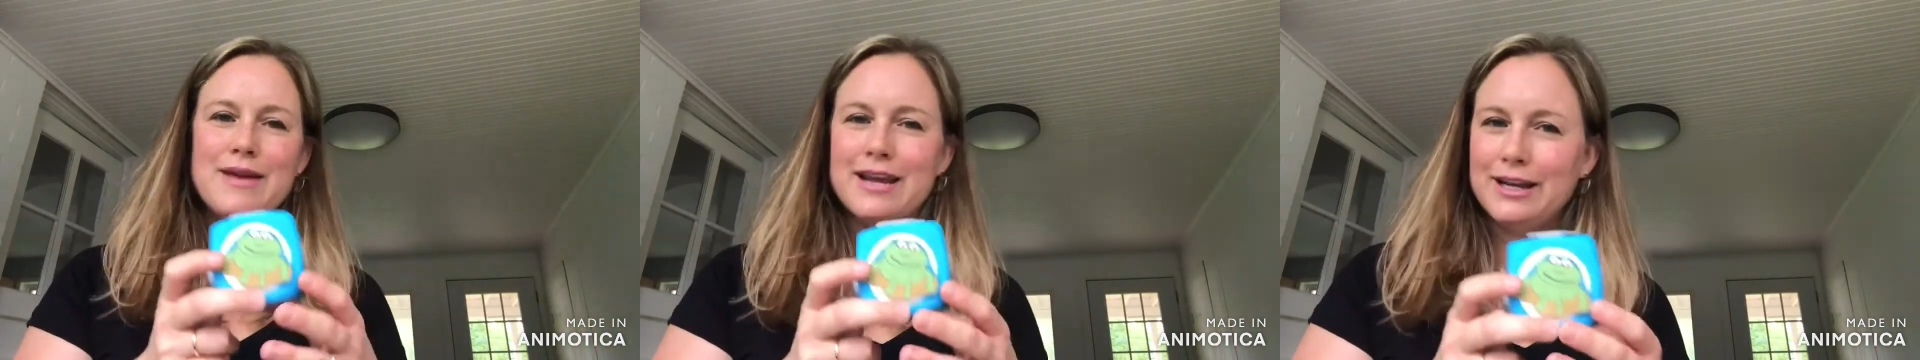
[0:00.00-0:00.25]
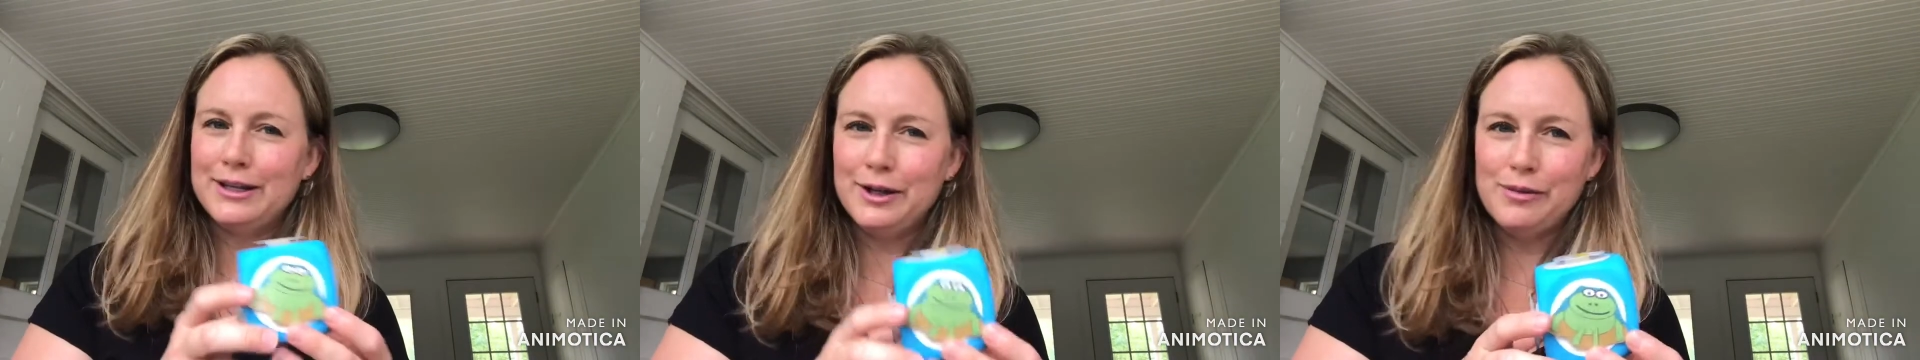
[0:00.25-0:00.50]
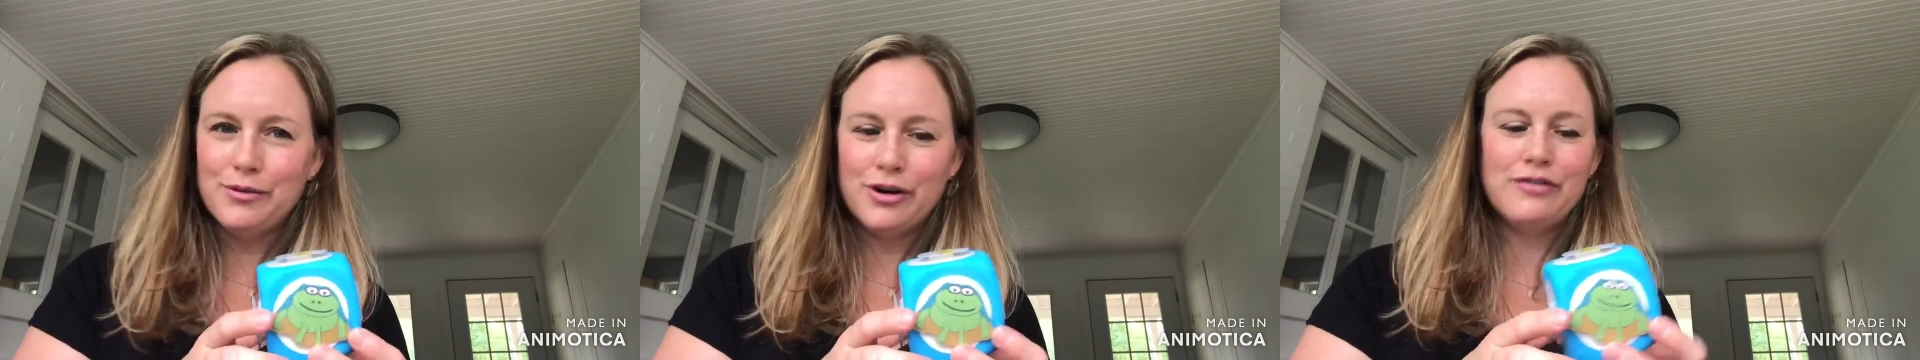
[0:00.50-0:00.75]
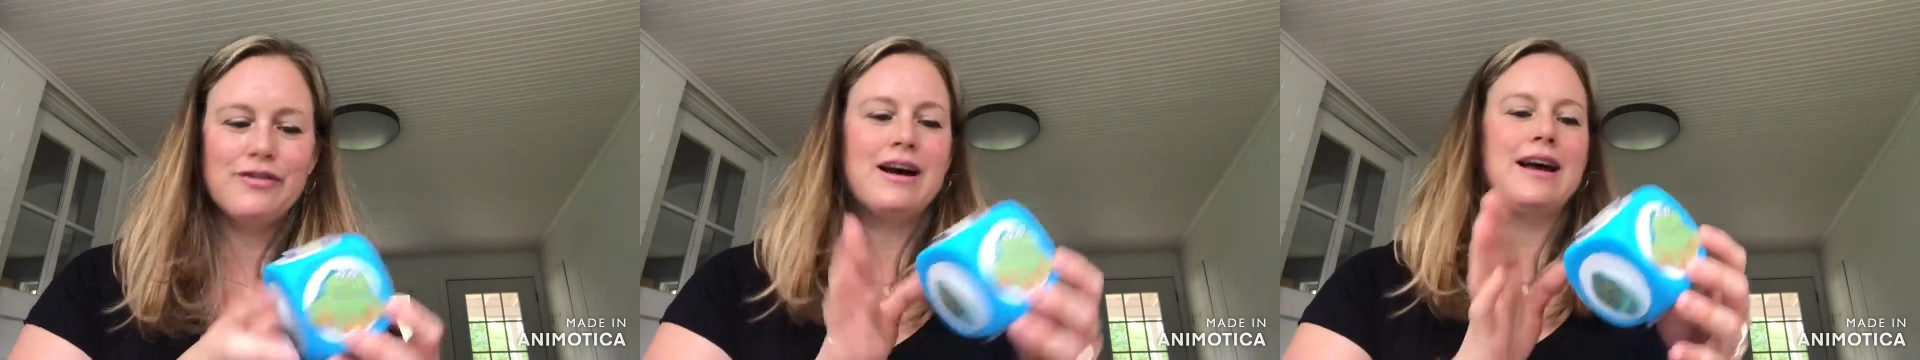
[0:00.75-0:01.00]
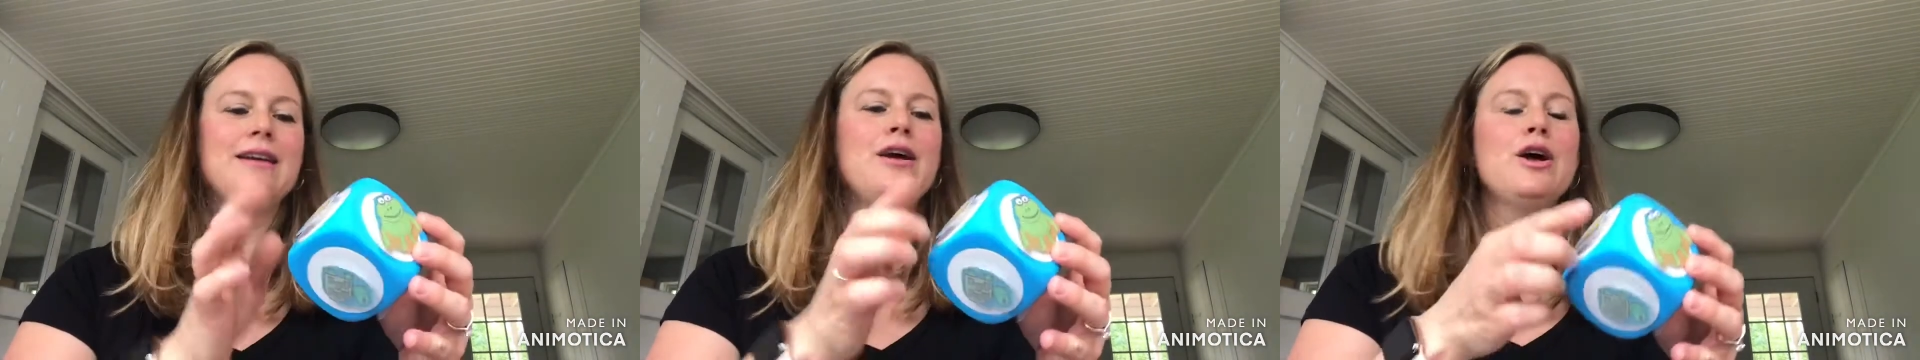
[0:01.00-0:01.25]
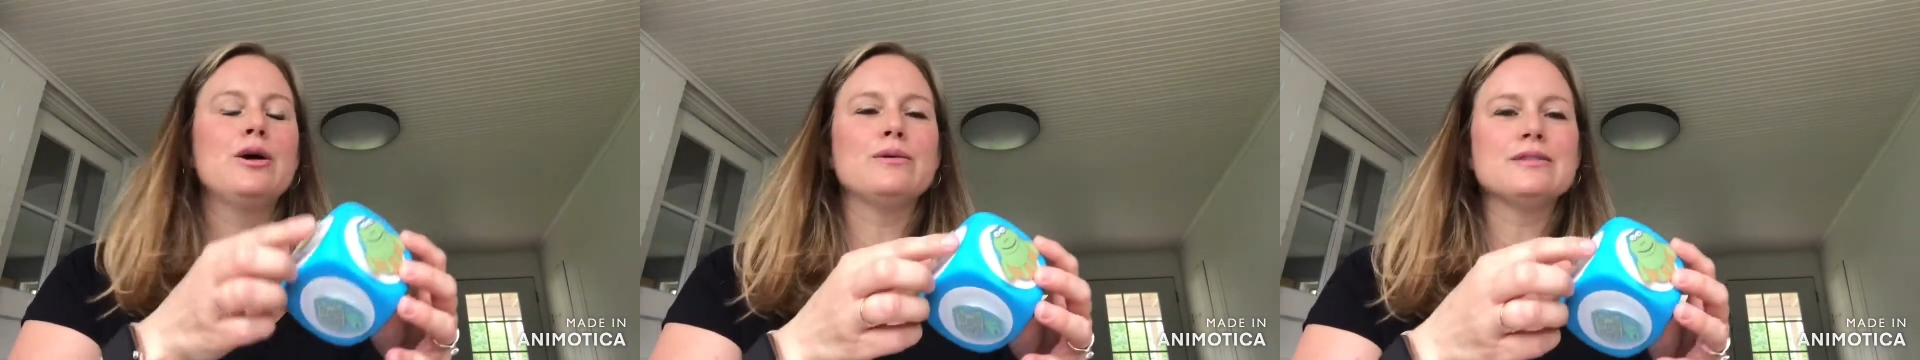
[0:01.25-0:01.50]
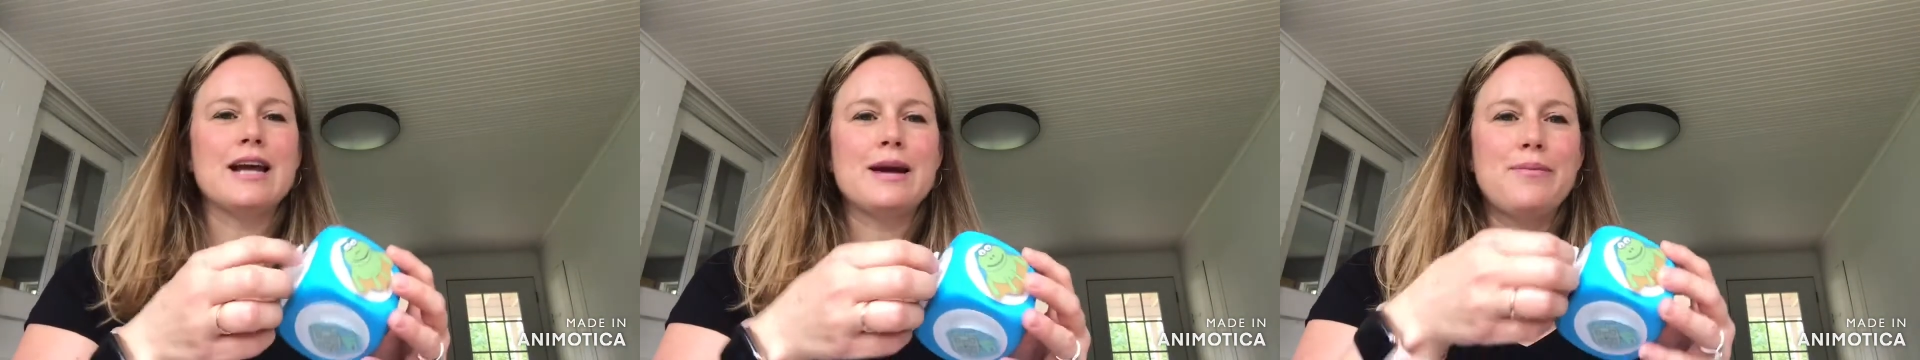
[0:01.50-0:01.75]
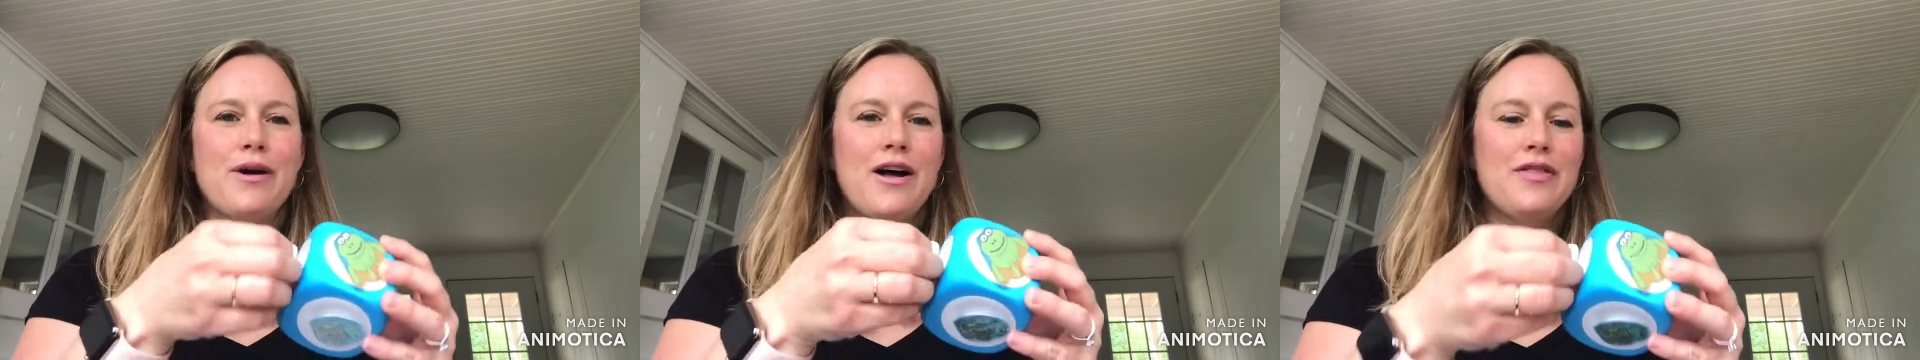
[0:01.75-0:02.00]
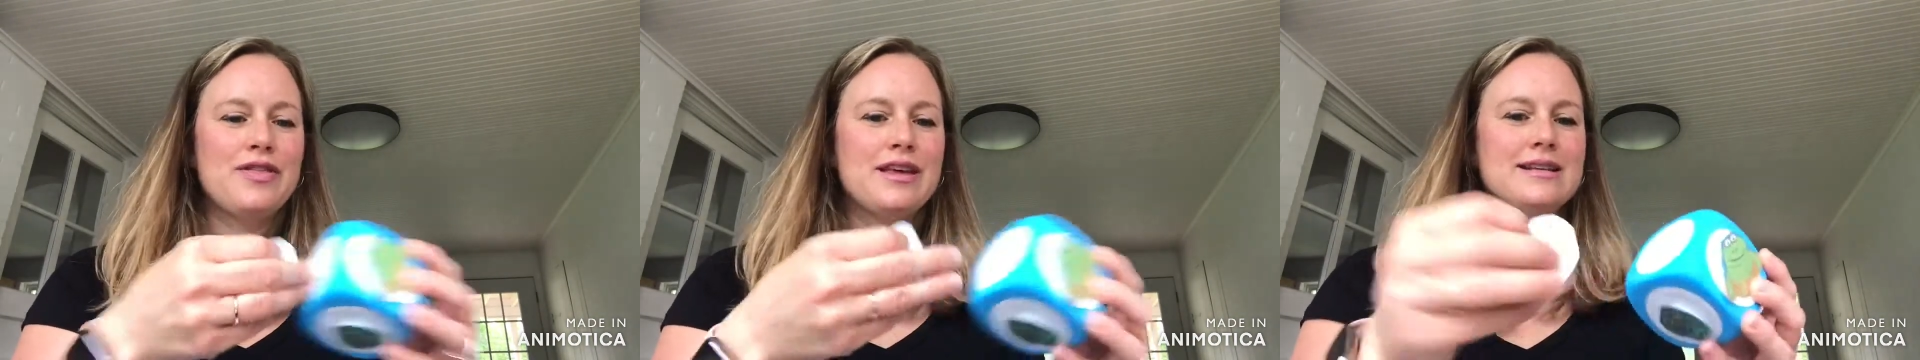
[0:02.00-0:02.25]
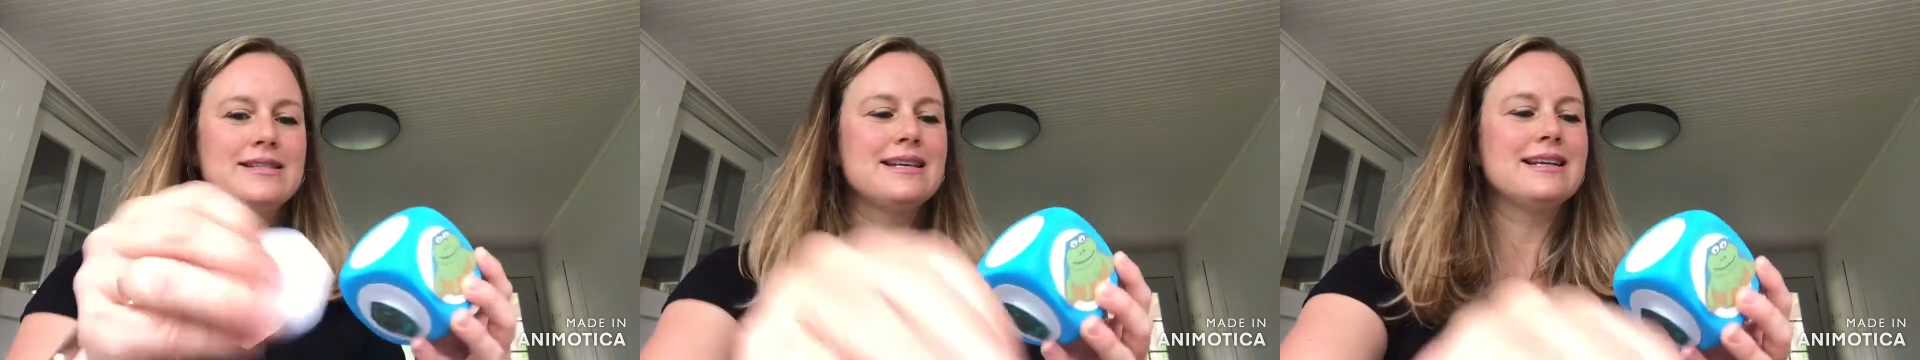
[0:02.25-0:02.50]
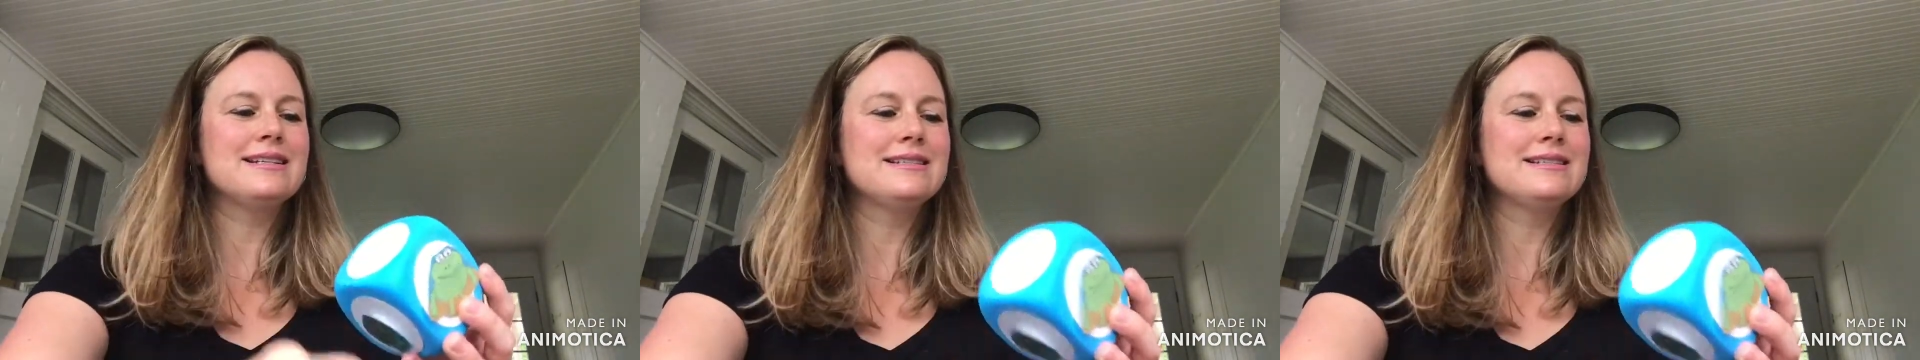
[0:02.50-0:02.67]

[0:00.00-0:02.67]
make it a little more fun was I bought this